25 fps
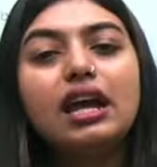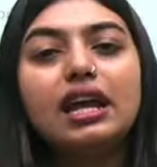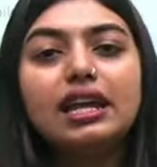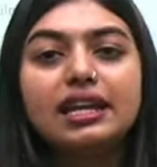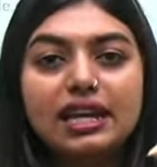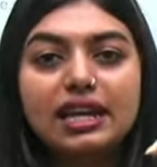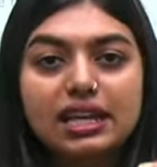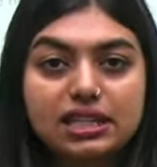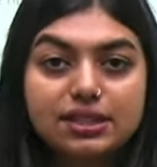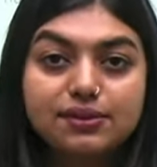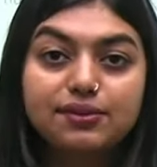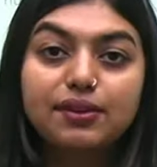
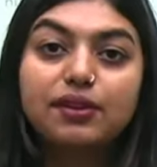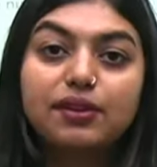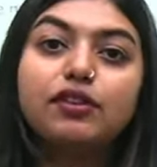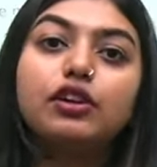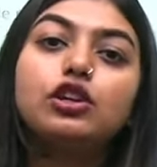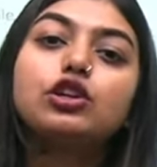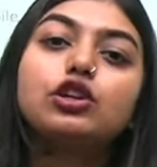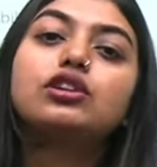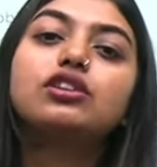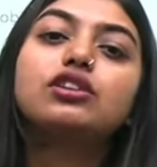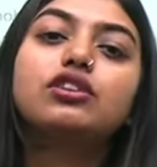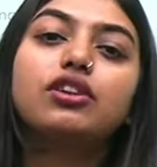Yes, we
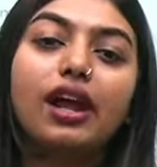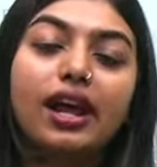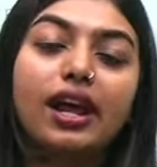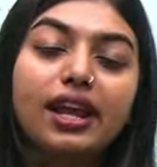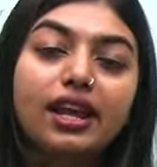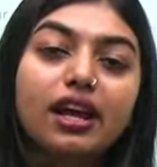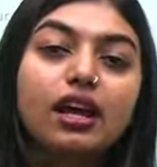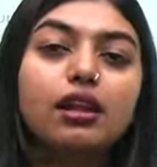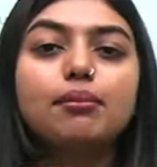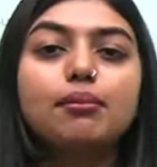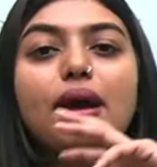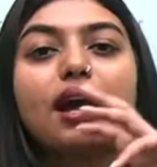will
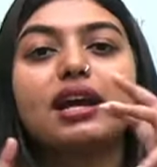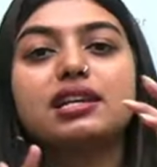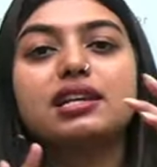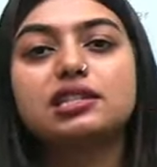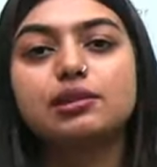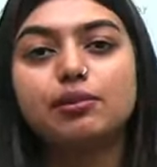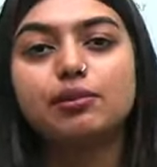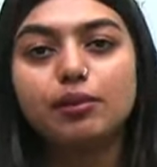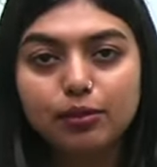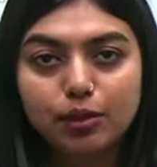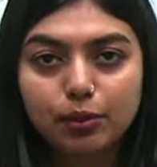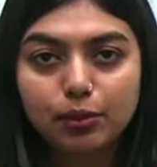try our
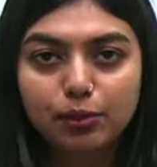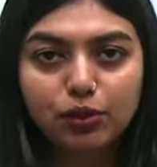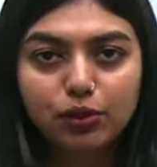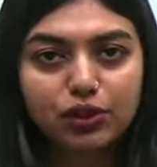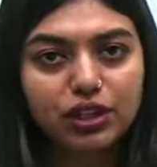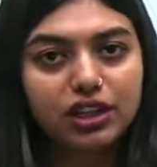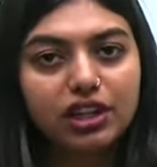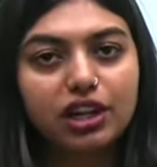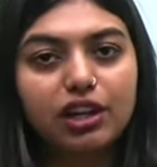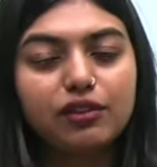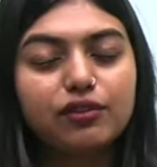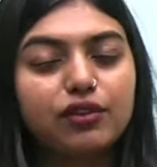maximum to
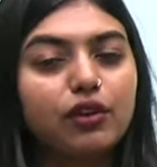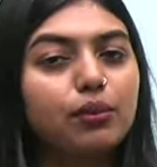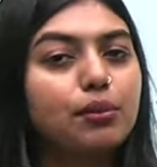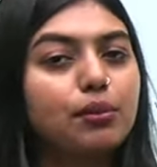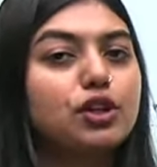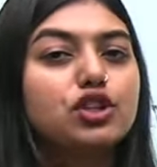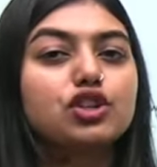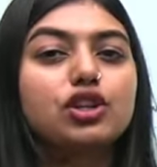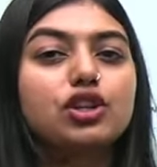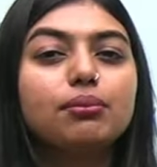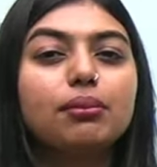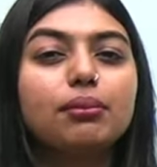put in
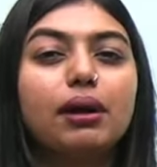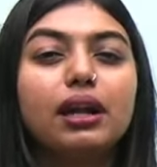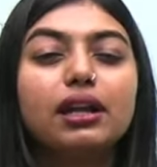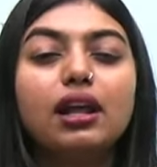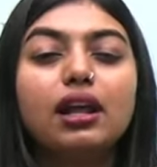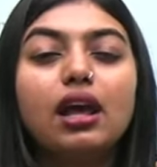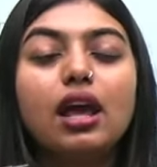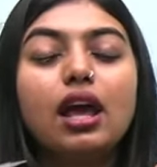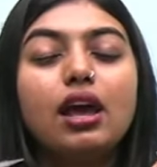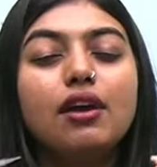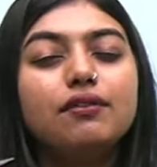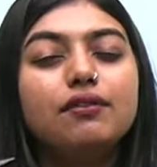information, but
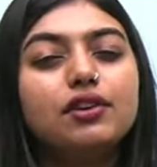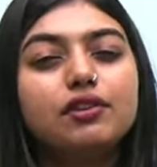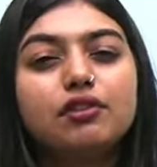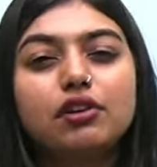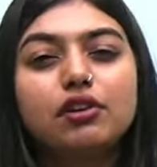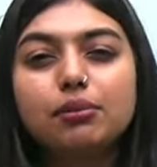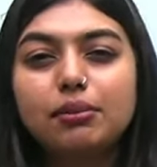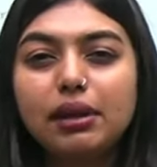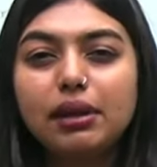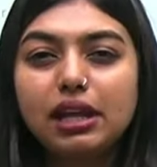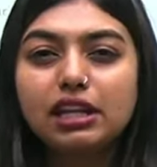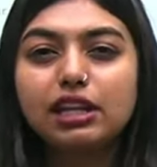we
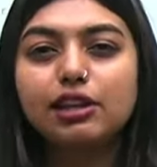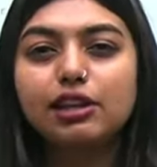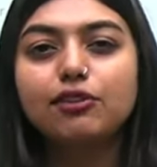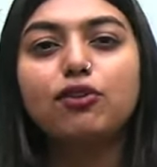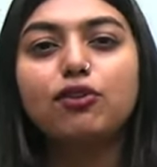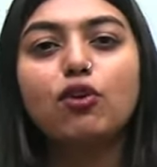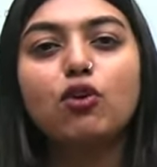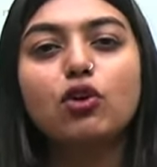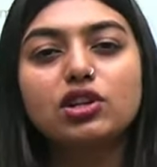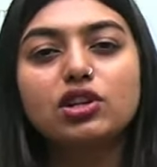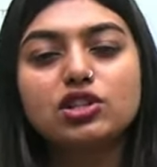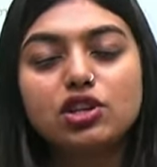will mainly
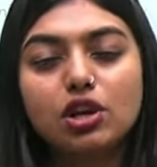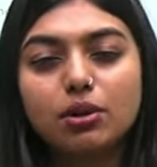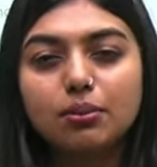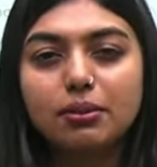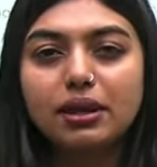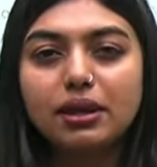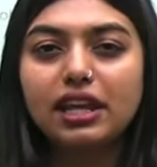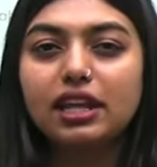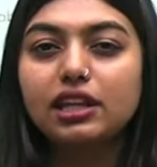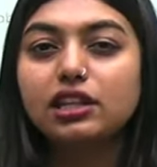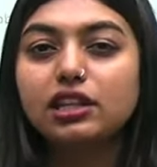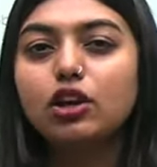focus on
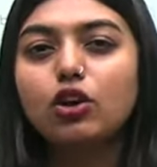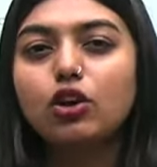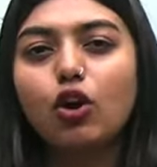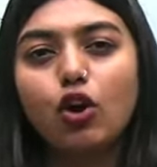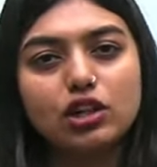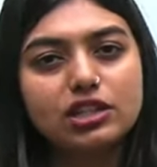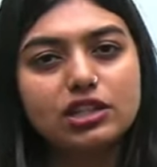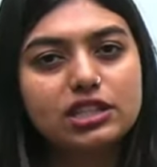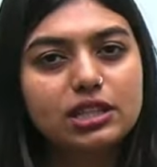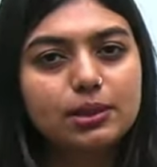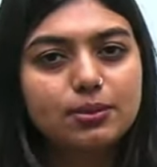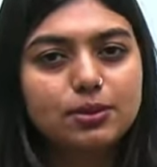making the
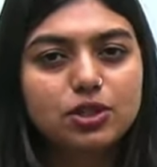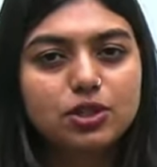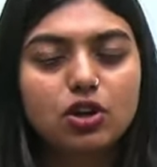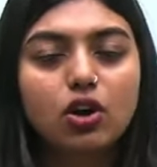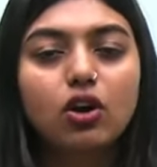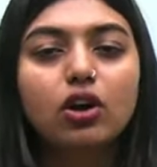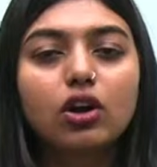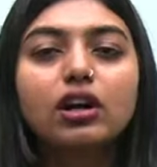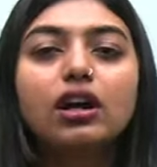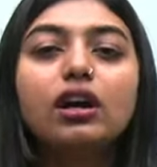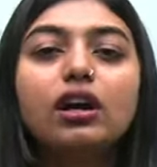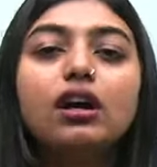concept
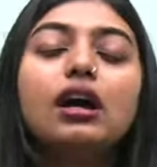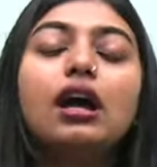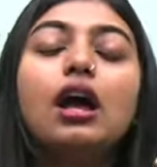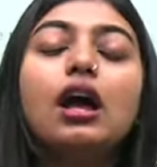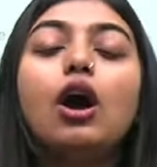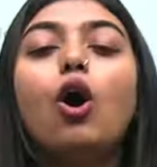stronger.